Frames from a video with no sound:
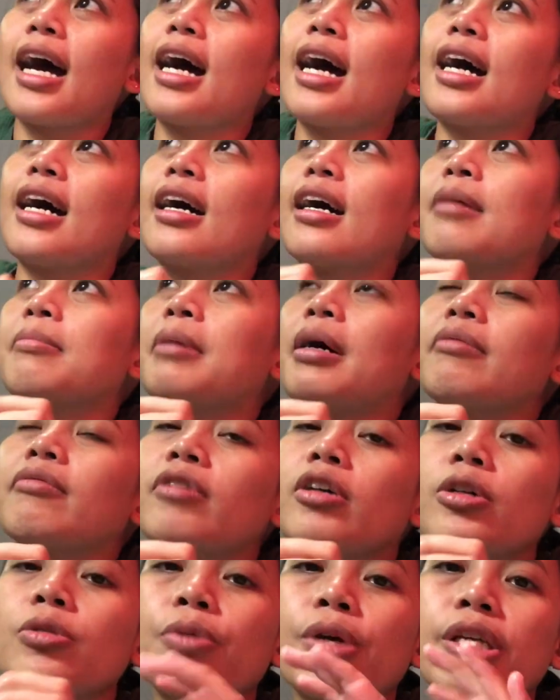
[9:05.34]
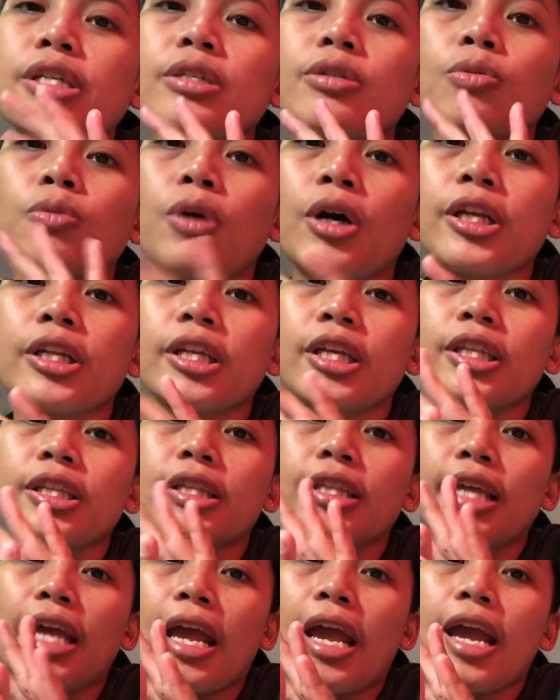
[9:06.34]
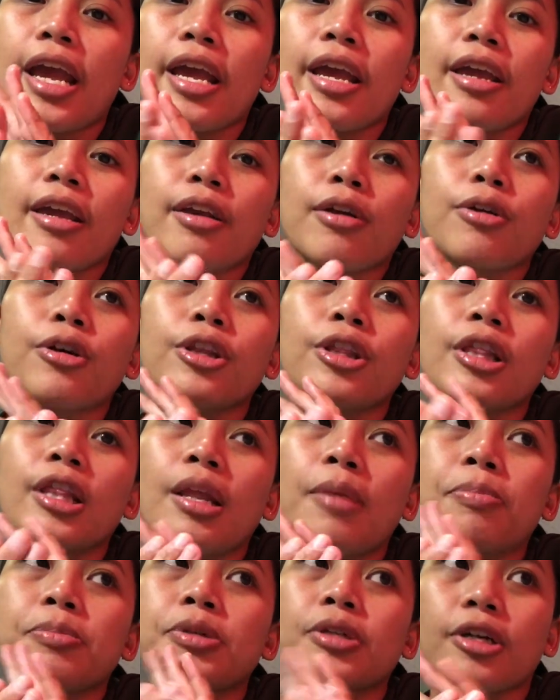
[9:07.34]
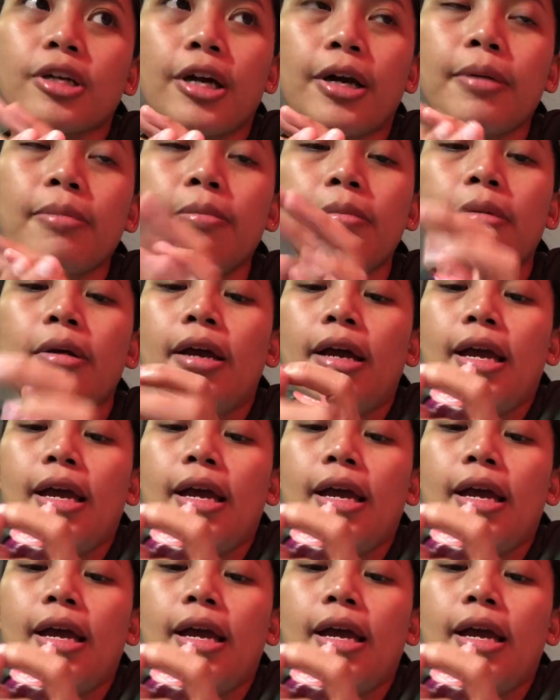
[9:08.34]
I've always wanted a good lip scrub.